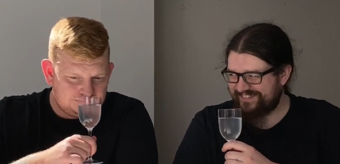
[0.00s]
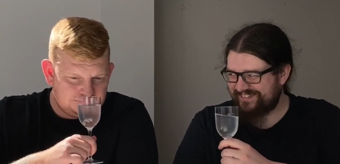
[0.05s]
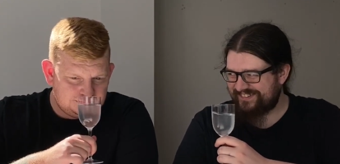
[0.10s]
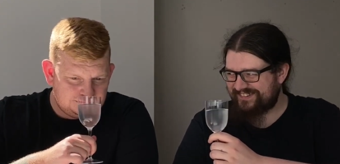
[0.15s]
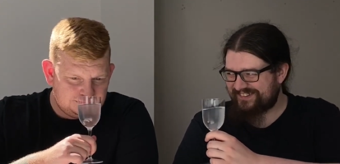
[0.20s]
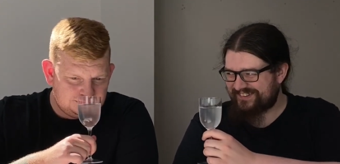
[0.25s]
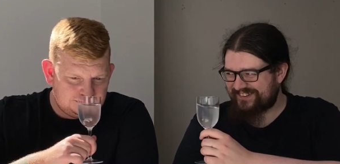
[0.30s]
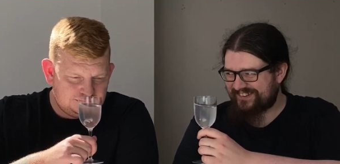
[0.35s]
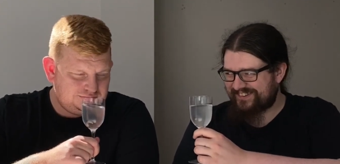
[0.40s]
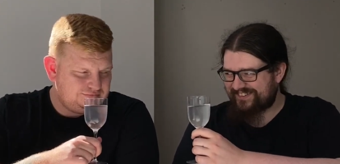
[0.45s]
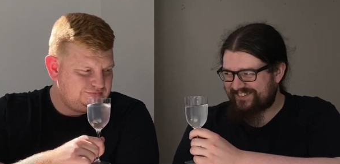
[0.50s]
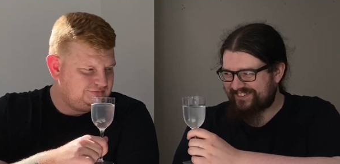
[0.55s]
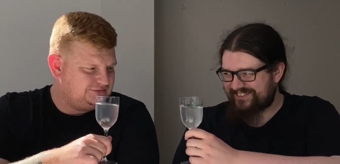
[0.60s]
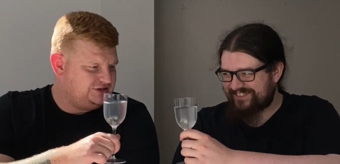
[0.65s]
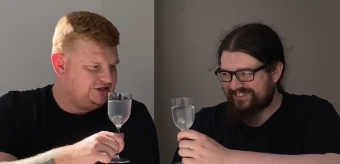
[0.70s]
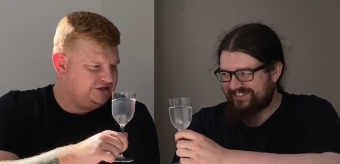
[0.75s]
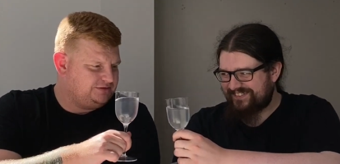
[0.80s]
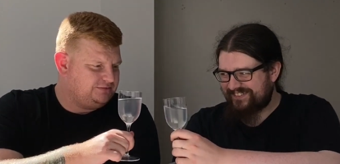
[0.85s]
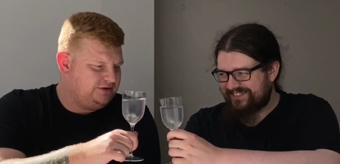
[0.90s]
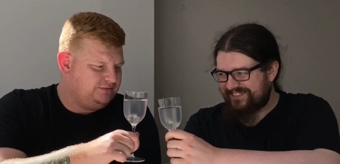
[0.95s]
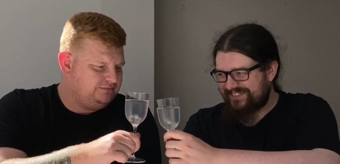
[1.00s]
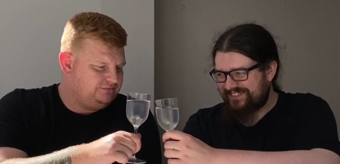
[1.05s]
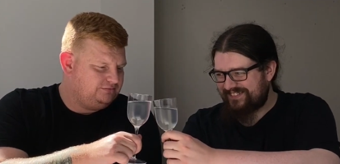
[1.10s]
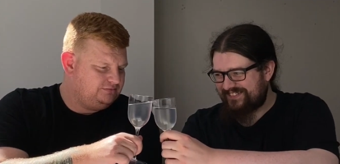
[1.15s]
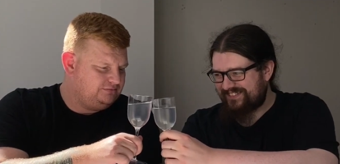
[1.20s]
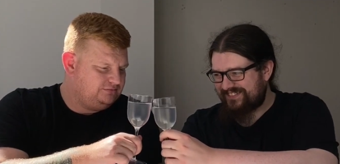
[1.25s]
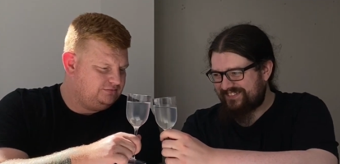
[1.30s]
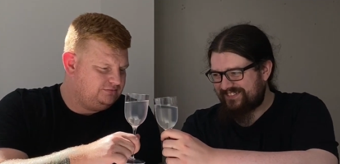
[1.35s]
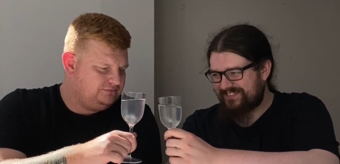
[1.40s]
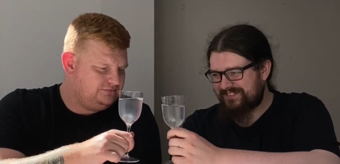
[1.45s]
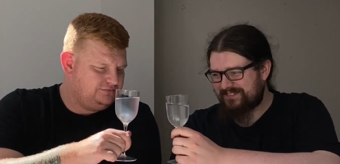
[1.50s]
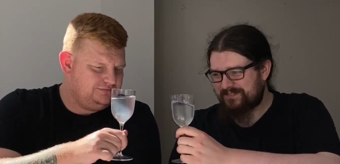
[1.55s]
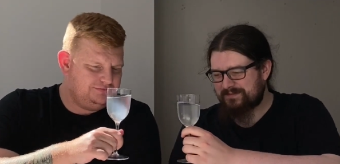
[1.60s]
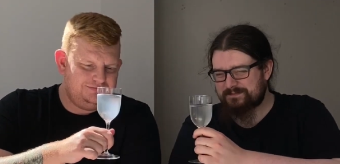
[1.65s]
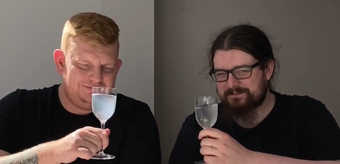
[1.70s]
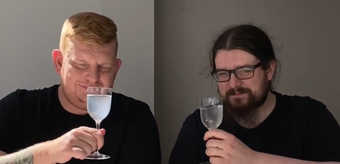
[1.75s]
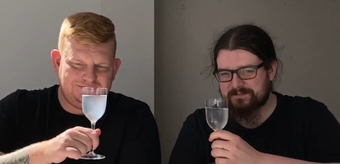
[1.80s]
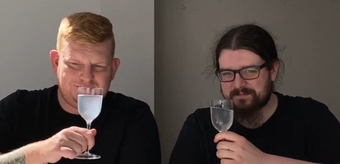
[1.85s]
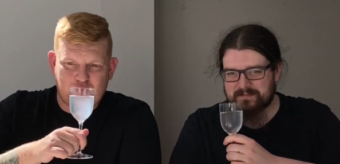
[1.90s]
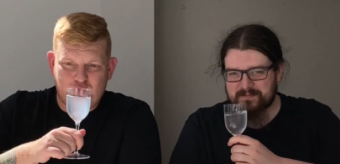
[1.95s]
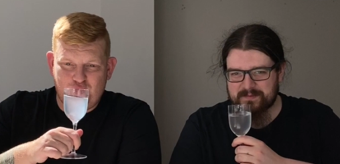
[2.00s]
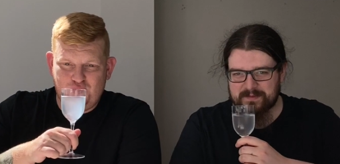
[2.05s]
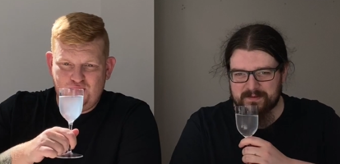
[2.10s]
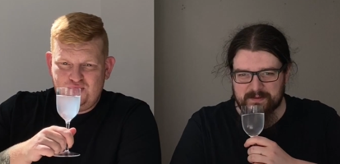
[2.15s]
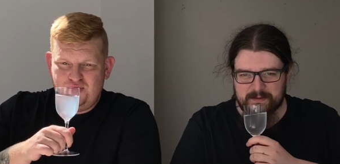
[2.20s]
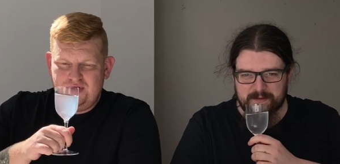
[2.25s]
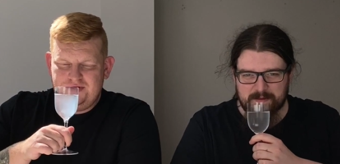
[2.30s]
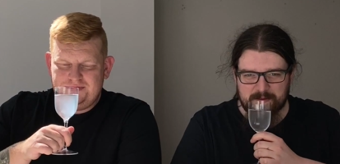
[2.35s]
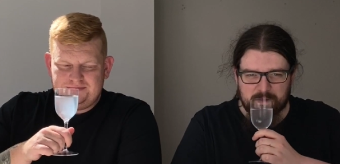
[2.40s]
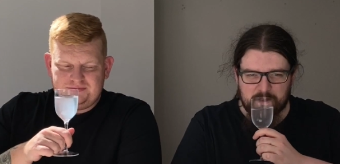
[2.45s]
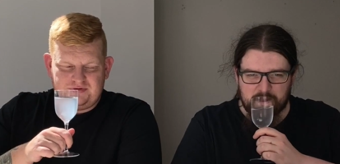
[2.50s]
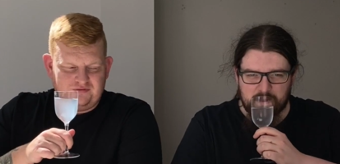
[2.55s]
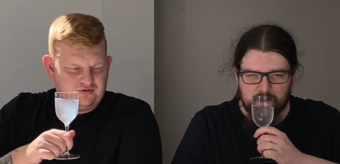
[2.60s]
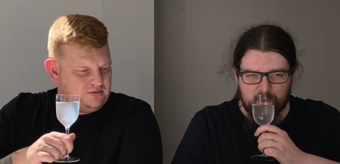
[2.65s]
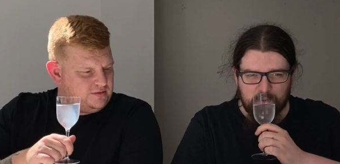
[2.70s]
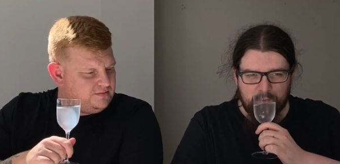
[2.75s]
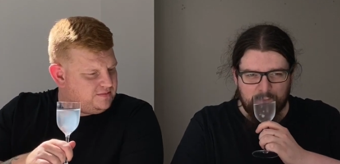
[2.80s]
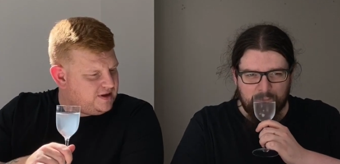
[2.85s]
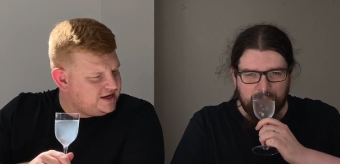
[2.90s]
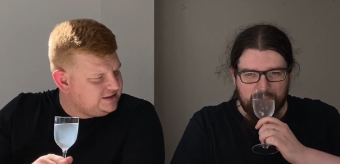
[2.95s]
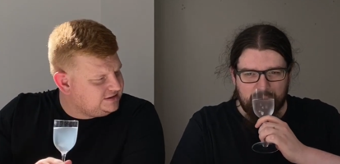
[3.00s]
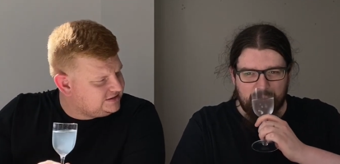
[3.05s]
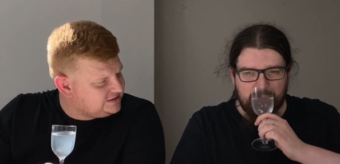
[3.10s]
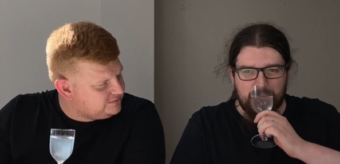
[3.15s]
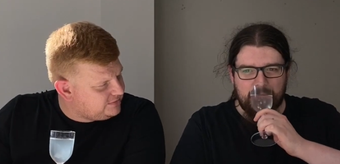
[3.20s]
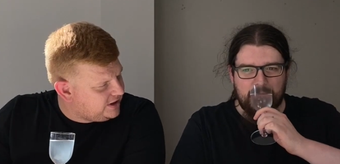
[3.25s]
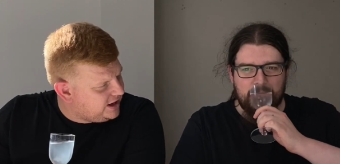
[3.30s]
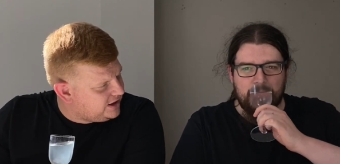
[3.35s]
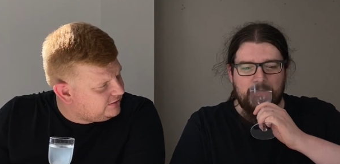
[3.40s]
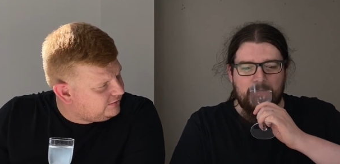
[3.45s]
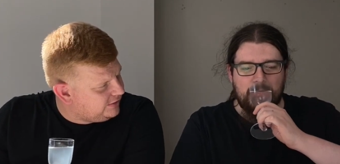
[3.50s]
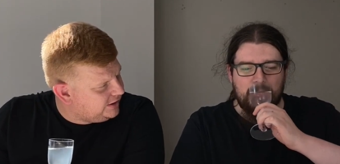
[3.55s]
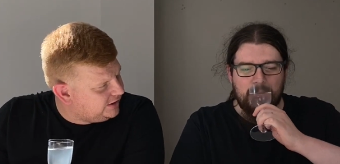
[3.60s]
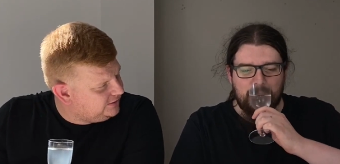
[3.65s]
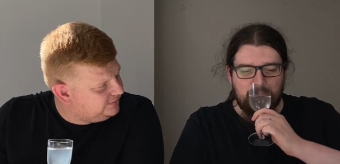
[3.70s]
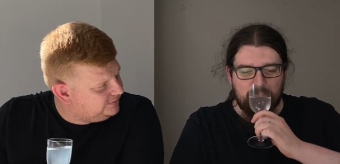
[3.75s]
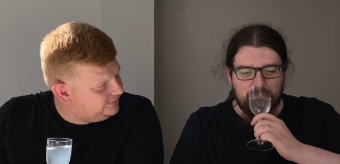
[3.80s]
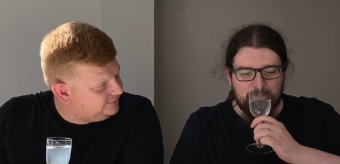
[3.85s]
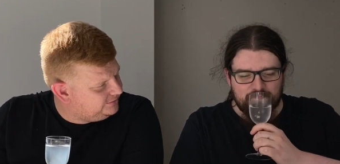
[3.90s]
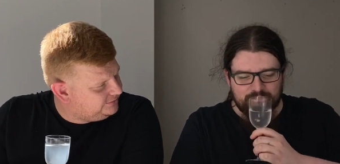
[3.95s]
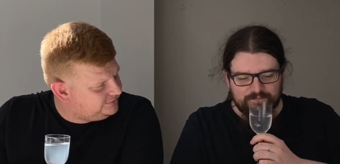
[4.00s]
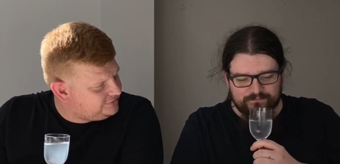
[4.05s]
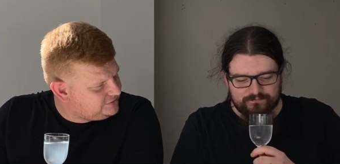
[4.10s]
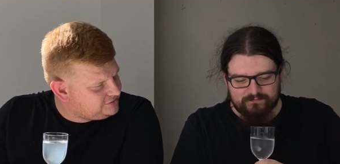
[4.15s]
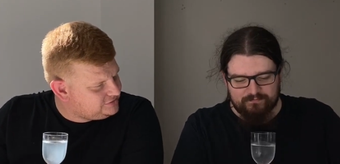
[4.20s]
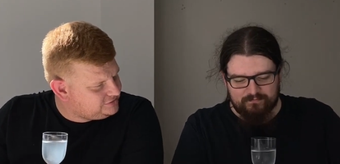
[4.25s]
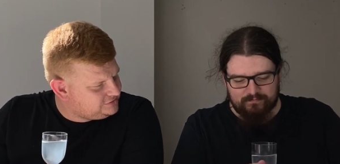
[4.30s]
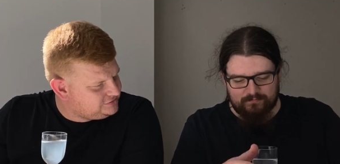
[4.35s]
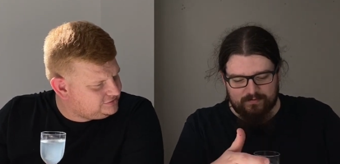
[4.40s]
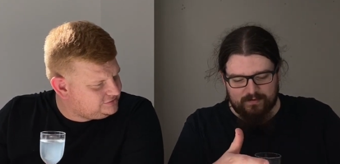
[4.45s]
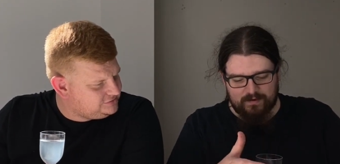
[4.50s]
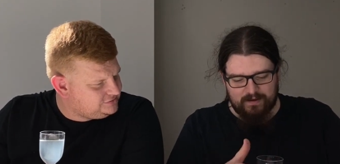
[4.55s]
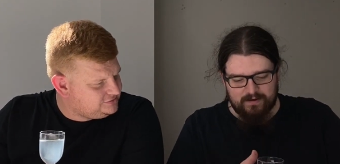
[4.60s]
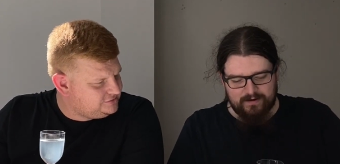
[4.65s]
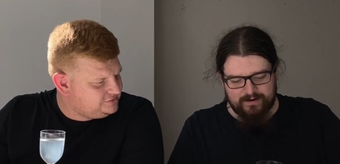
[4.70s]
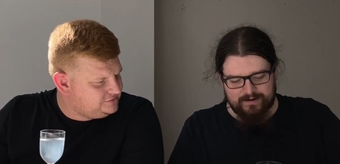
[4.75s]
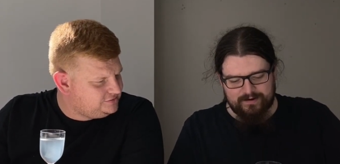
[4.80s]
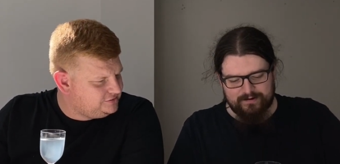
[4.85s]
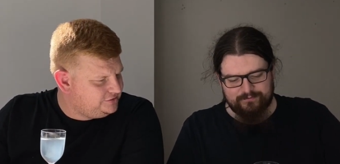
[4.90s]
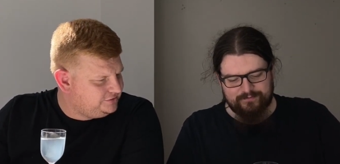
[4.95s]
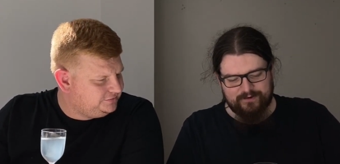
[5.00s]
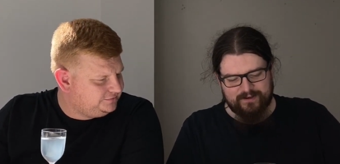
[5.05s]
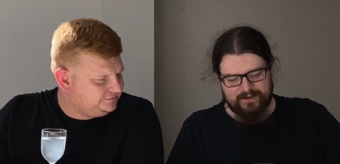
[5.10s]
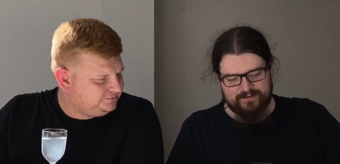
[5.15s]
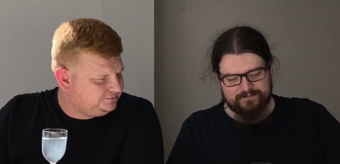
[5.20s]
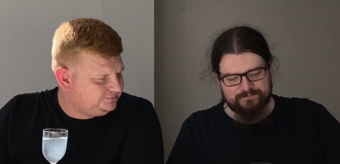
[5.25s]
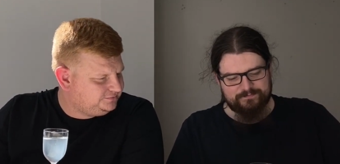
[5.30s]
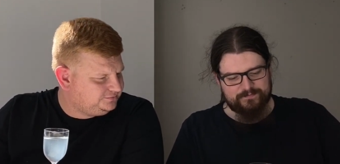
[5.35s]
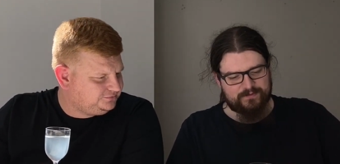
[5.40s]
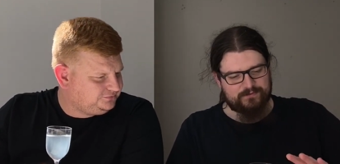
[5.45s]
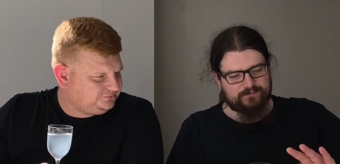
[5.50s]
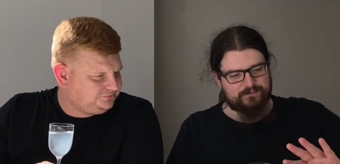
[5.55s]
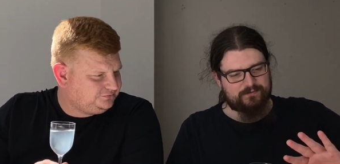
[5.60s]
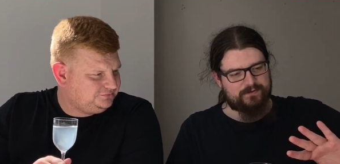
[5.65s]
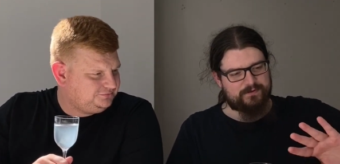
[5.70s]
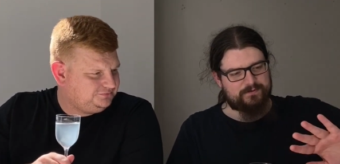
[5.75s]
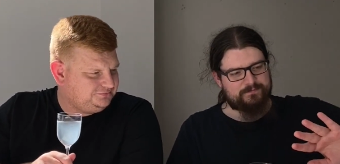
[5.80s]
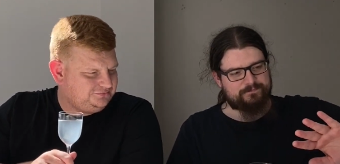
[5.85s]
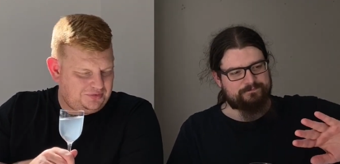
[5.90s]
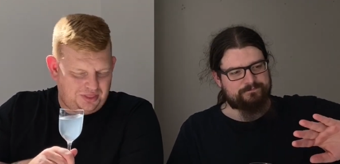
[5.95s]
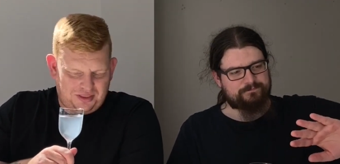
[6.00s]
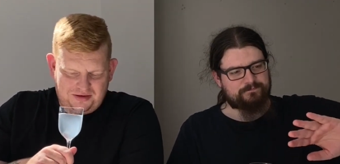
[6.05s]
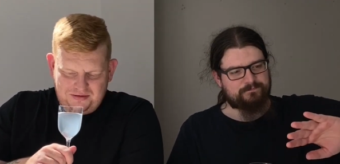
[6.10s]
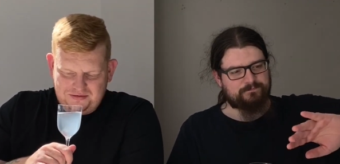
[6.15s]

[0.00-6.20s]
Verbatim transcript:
Speaker 1: Cheers. Cheers, mate. Ooh, have you been painting, by the way?
Speaker 2: I have, yeah. That's um,